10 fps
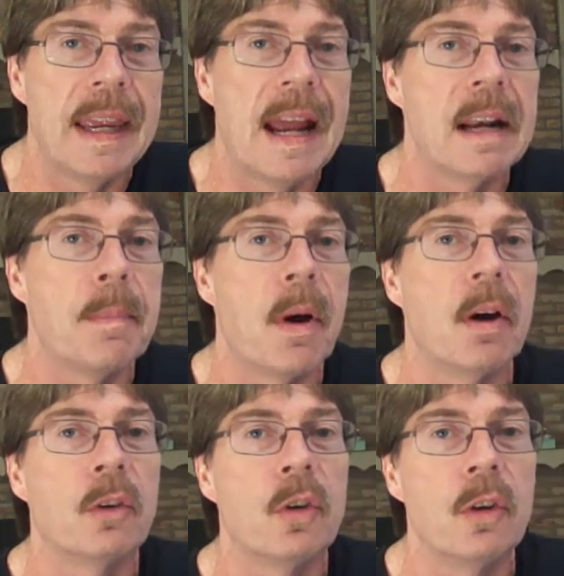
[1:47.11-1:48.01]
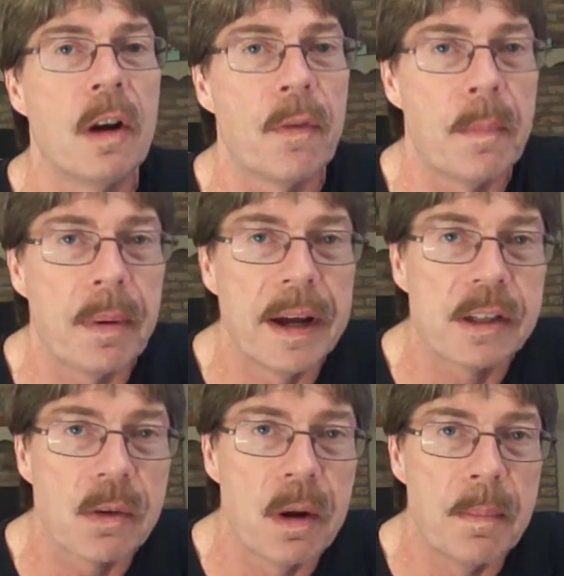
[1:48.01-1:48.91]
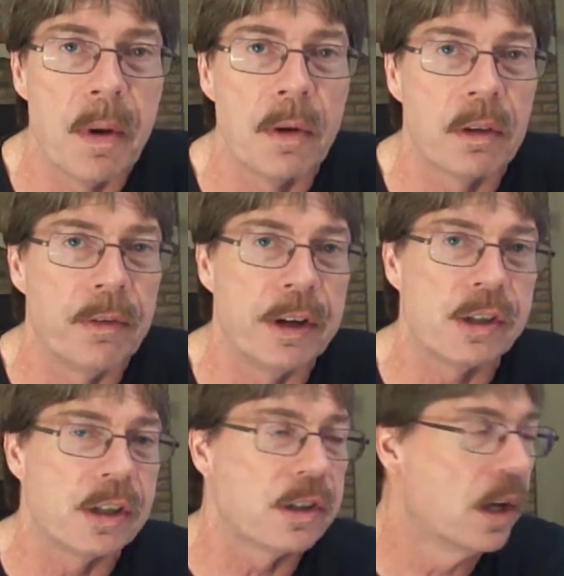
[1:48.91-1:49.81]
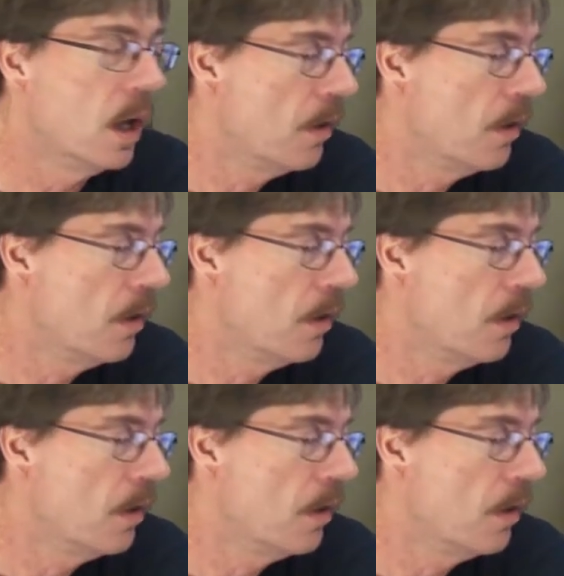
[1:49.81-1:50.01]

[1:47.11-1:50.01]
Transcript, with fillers: He had to borrow two different bikes to run both divisions.